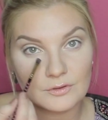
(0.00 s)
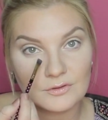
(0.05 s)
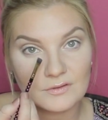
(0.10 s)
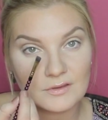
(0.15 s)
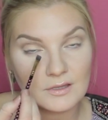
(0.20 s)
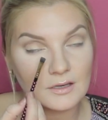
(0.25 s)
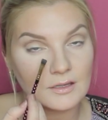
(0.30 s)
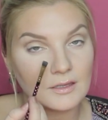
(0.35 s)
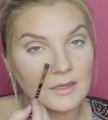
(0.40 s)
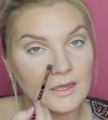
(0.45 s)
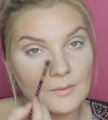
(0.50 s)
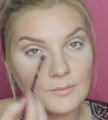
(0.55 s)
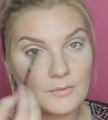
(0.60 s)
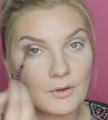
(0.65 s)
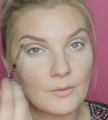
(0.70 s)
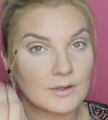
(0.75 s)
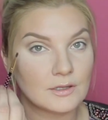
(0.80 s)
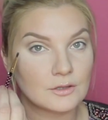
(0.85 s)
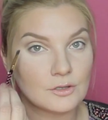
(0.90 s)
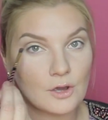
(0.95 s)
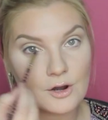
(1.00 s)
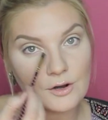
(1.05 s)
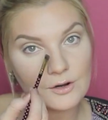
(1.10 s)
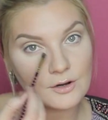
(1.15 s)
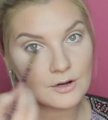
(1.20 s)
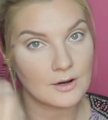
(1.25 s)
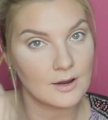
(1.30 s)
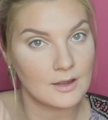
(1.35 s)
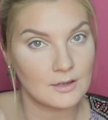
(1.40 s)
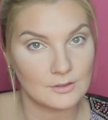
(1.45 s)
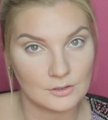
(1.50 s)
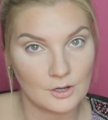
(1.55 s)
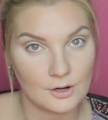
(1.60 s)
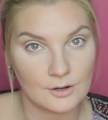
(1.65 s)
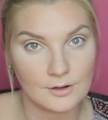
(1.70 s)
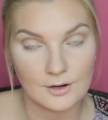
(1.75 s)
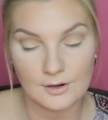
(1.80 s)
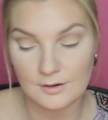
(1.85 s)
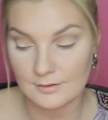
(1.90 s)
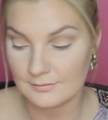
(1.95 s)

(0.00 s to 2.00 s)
We're just going to keep going darker and darker.